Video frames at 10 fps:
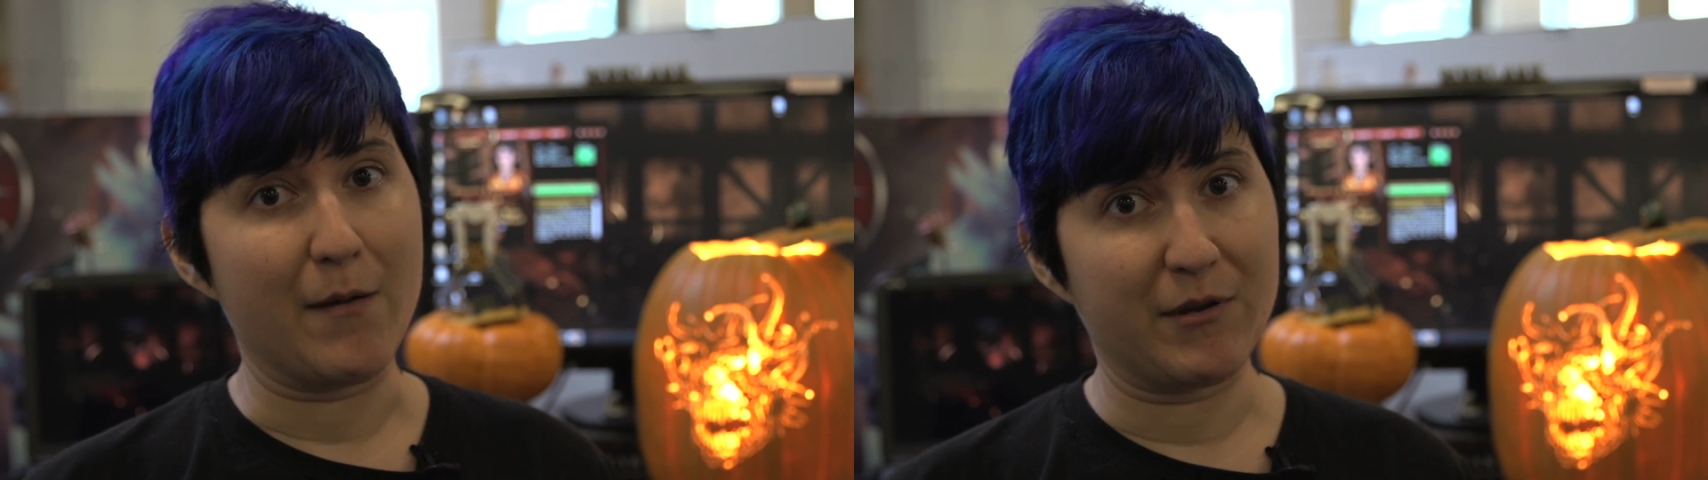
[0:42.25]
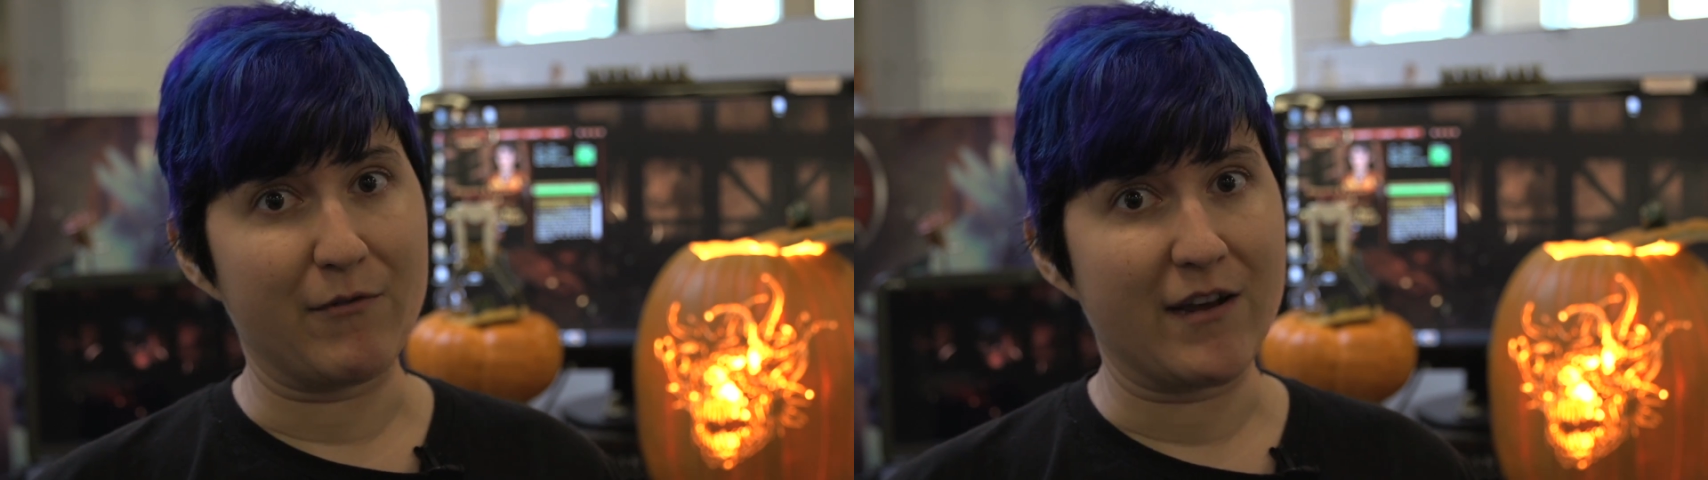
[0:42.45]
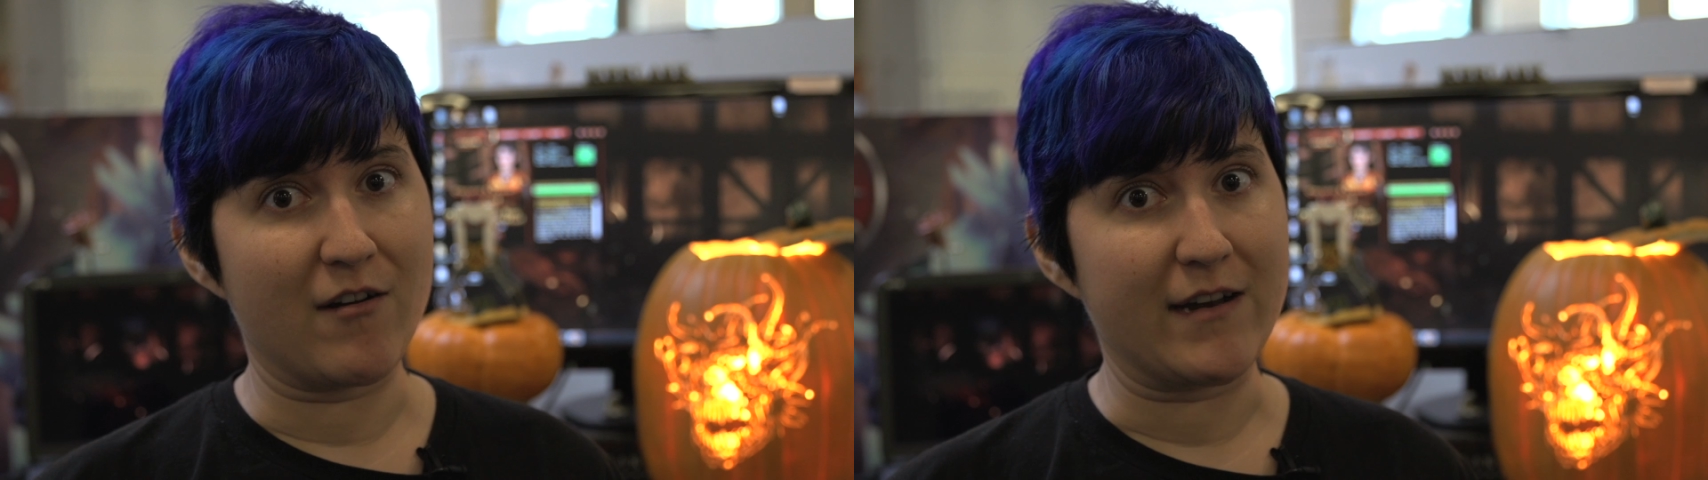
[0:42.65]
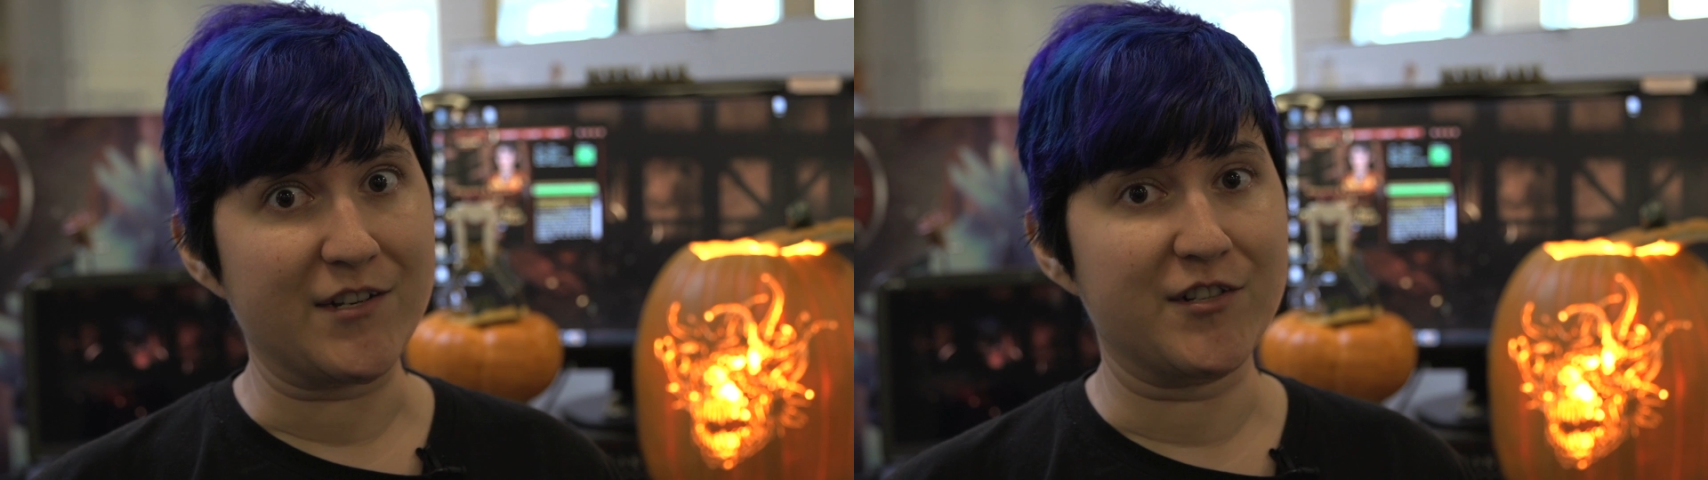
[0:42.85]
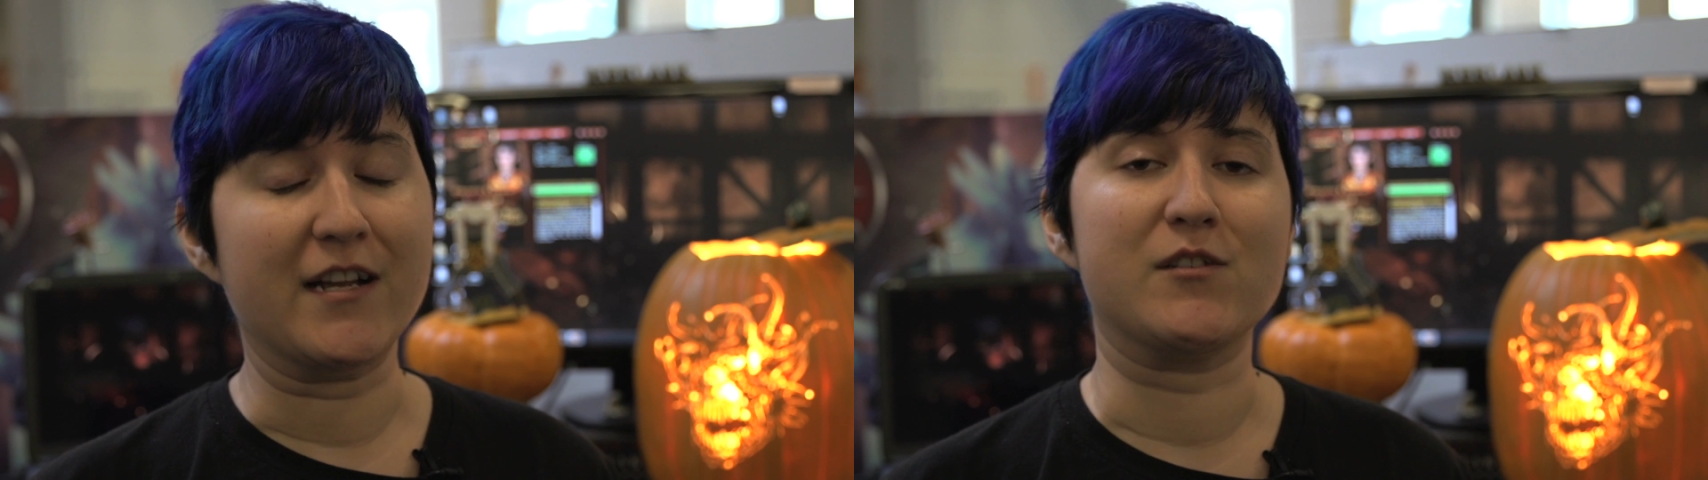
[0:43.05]
Epic
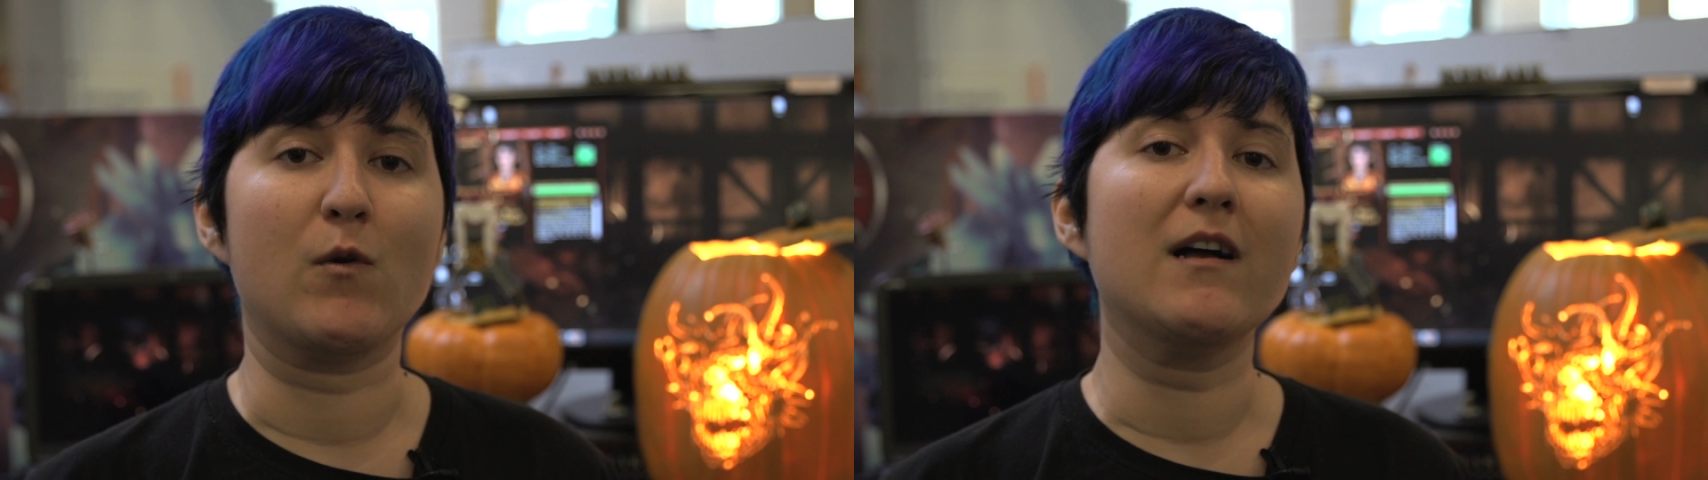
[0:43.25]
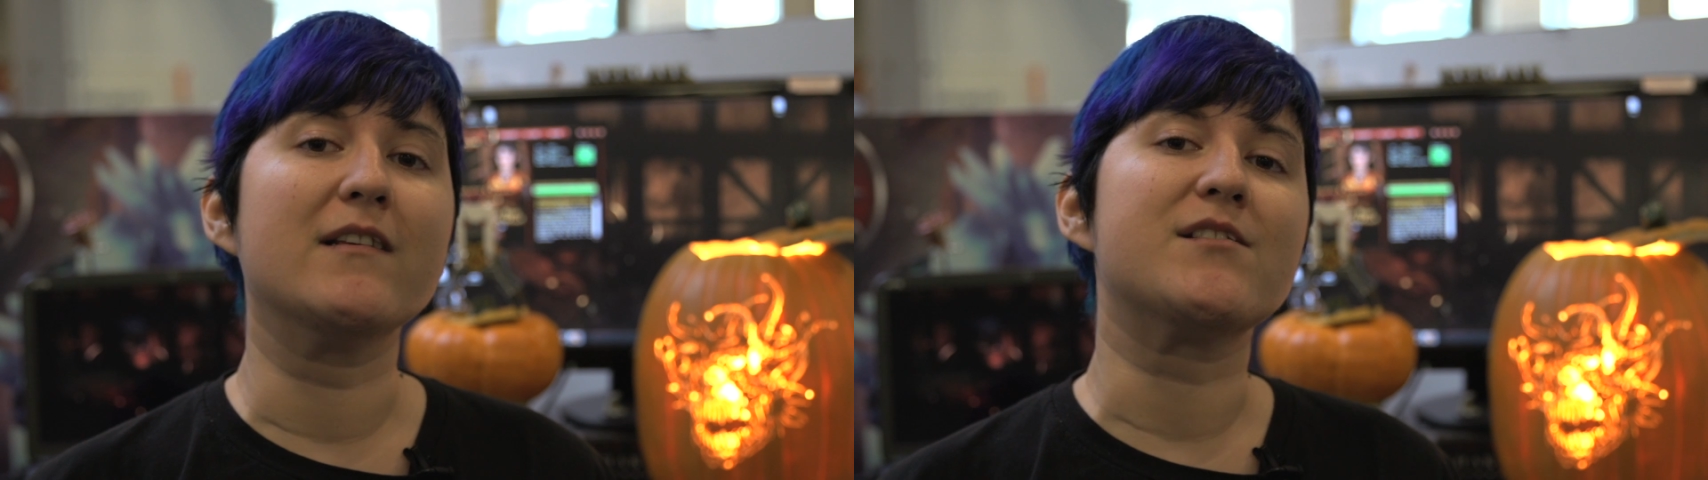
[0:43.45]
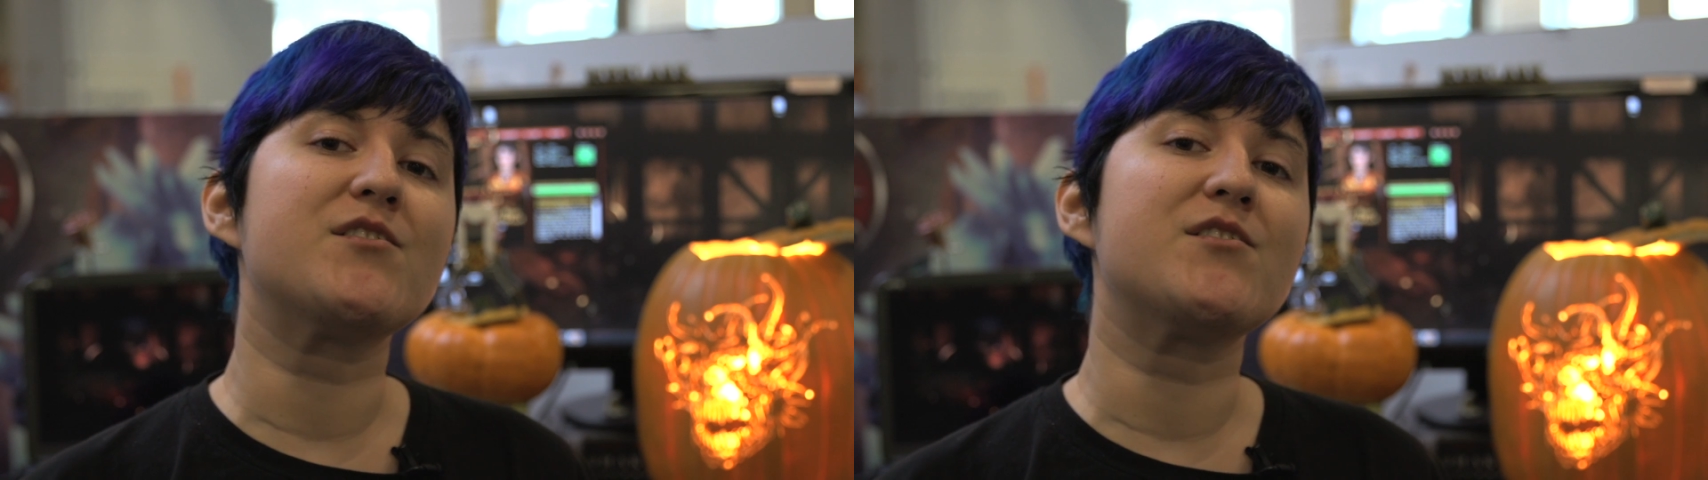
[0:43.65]
Reincarnation as well as